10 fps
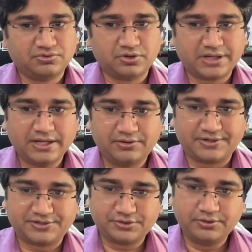Okay, you
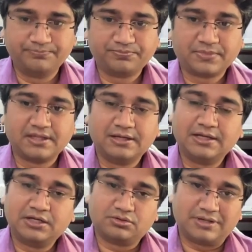understood?
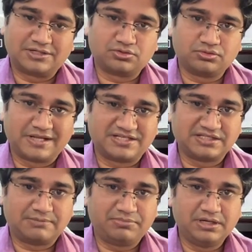So let's go to next
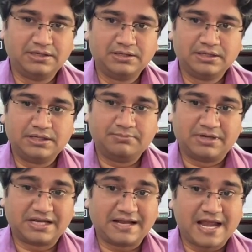example.
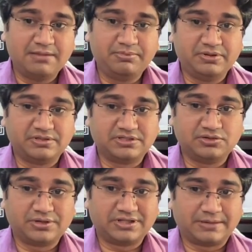But an enemy piece you
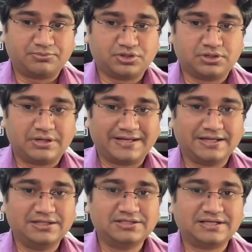can capture, like
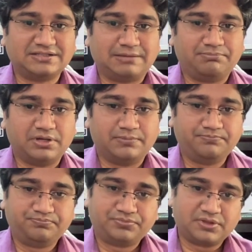in this example.
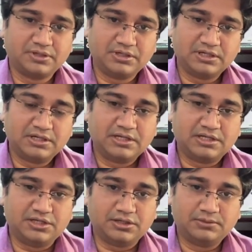
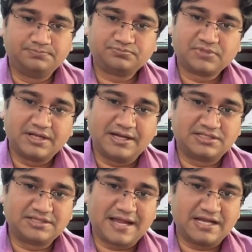Here,
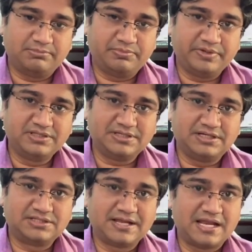it's an enemy piece.
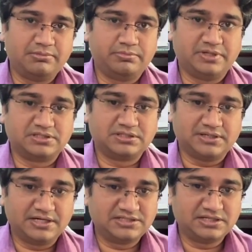It's an enemy piece.
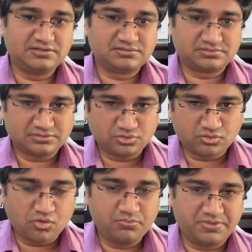It's an
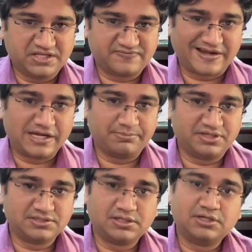own piece, friendly
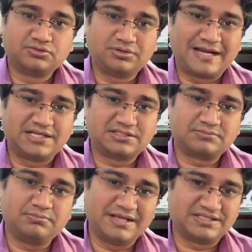piece. So let's
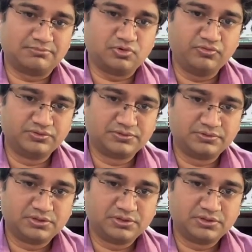make some moves.